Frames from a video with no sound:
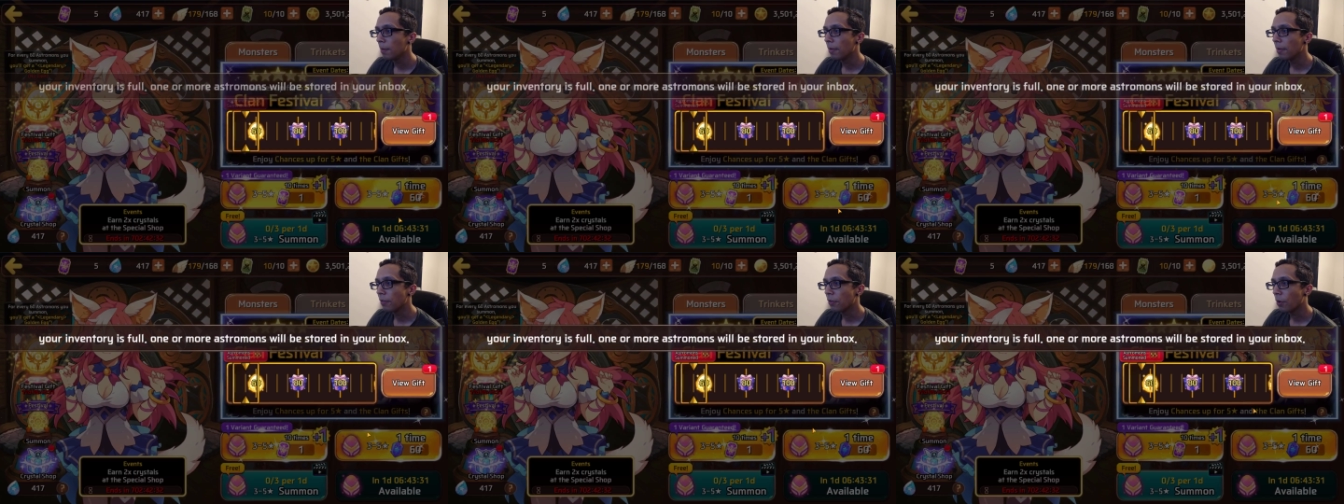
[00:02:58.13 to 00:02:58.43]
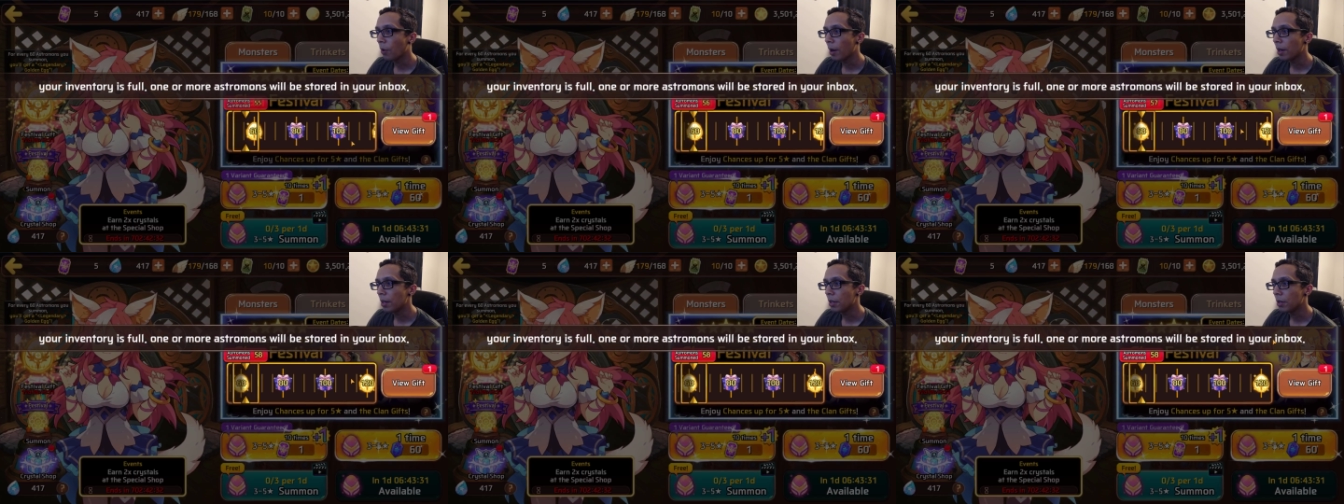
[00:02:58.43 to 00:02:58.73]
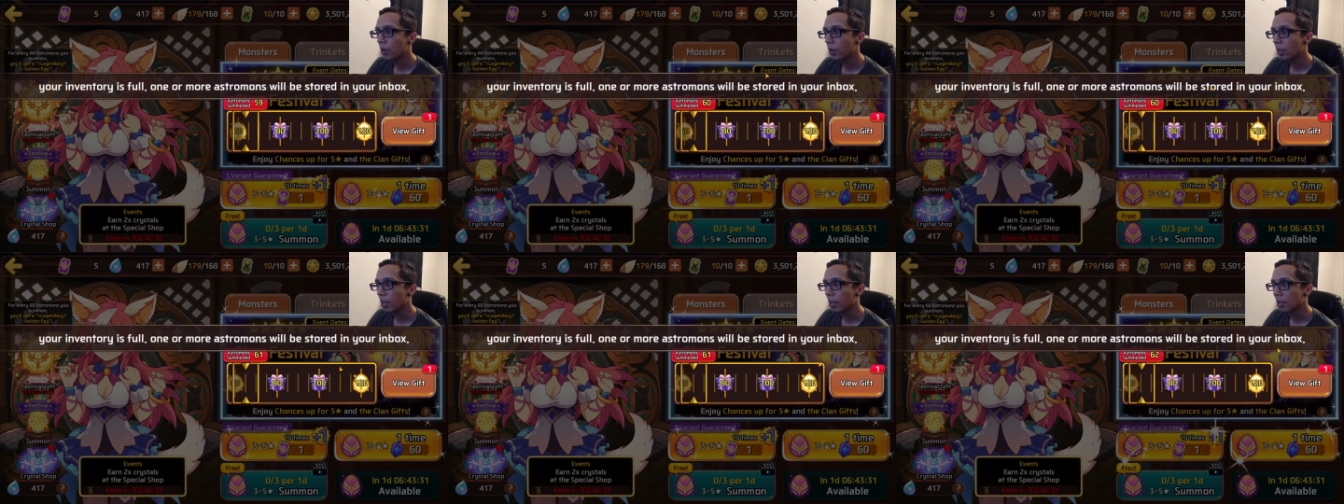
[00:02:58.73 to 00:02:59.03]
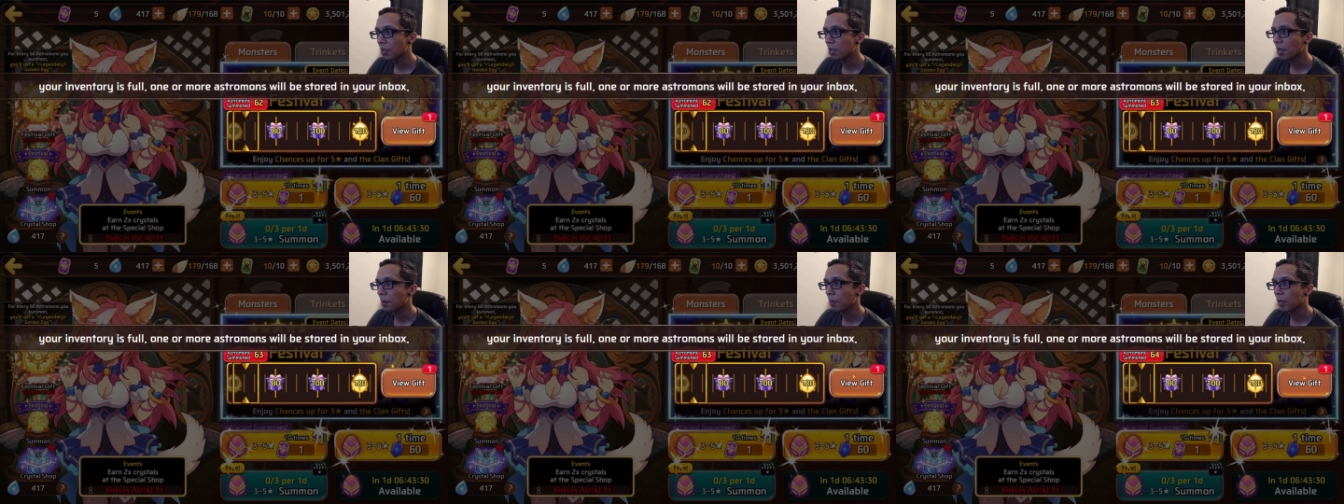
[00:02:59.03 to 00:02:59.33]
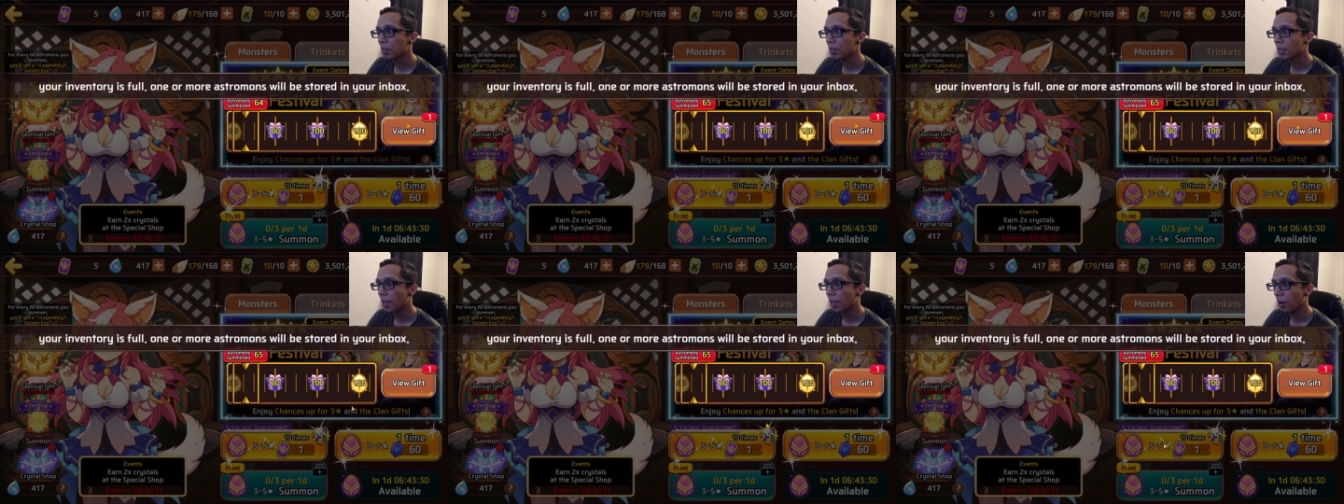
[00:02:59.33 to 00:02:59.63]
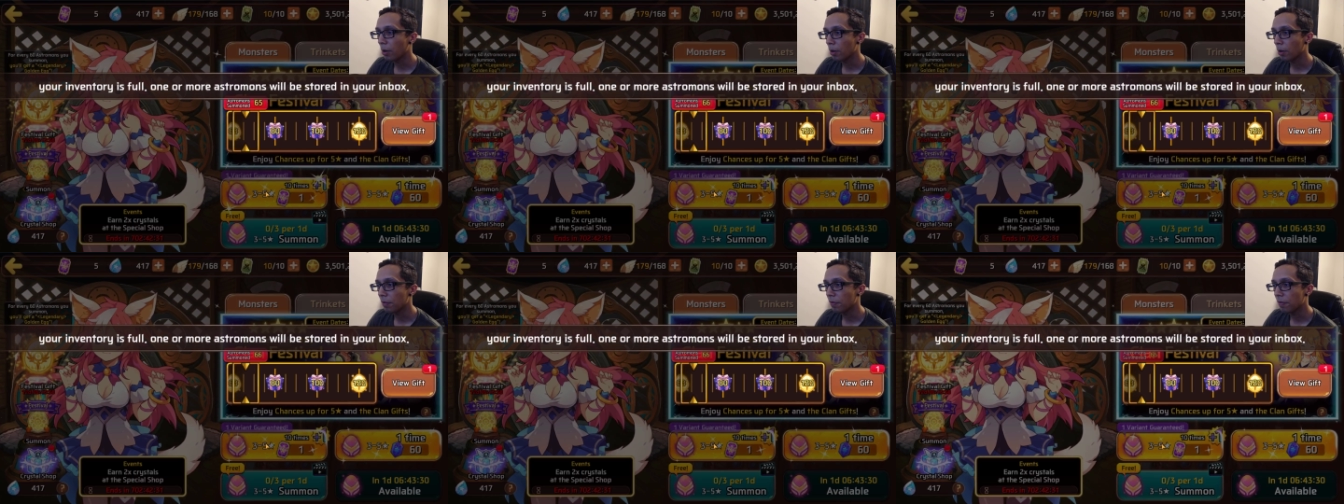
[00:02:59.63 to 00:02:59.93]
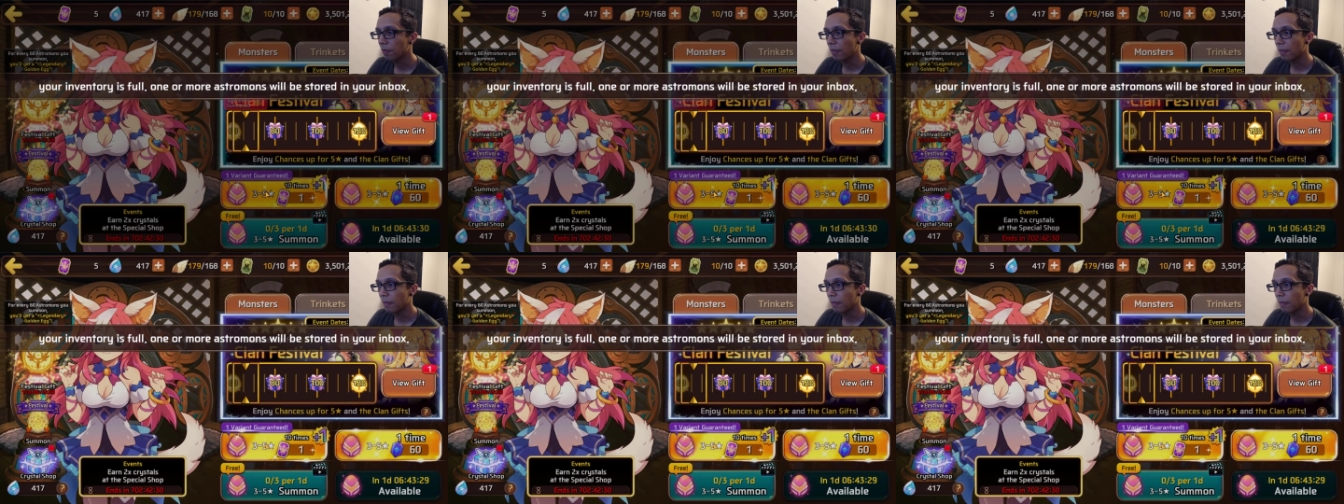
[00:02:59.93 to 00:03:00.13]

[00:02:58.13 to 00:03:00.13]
before I do it because I'm just scared of